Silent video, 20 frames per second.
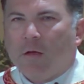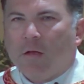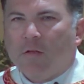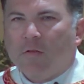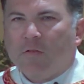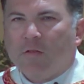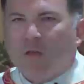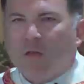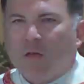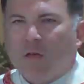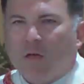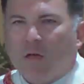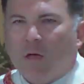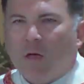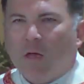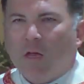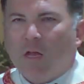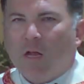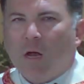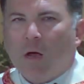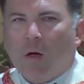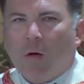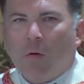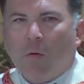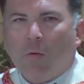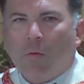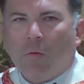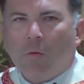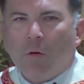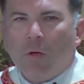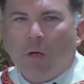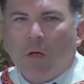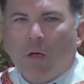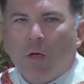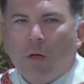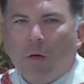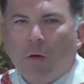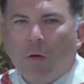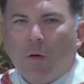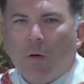It's like,
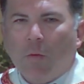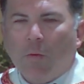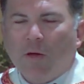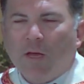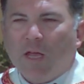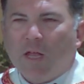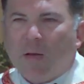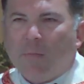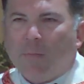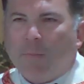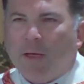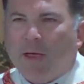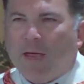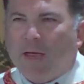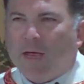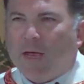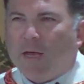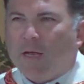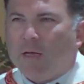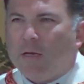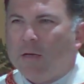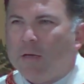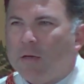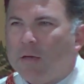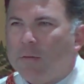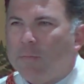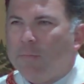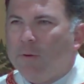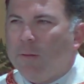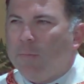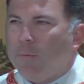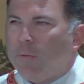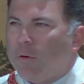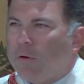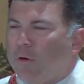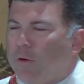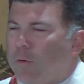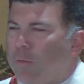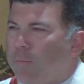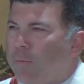we're getting paid. People
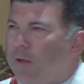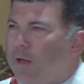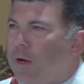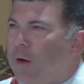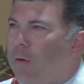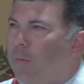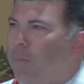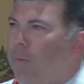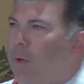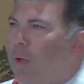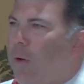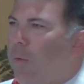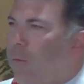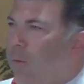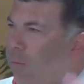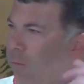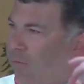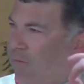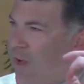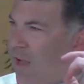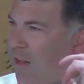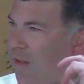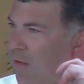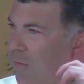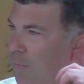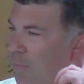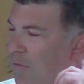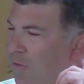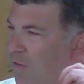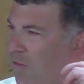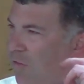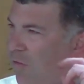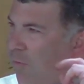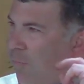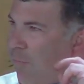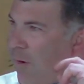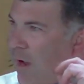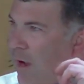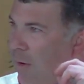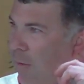are we've got this position
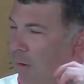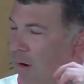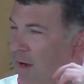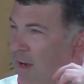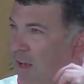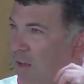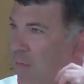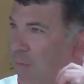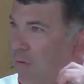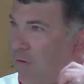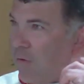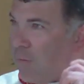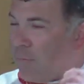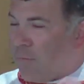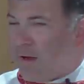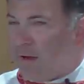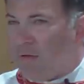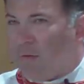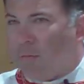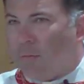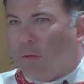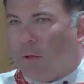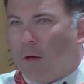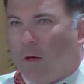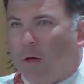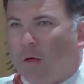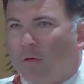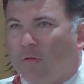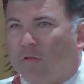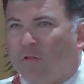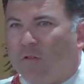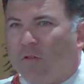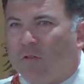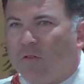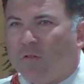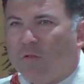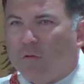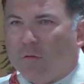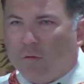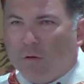of power. I guess we should make some laws just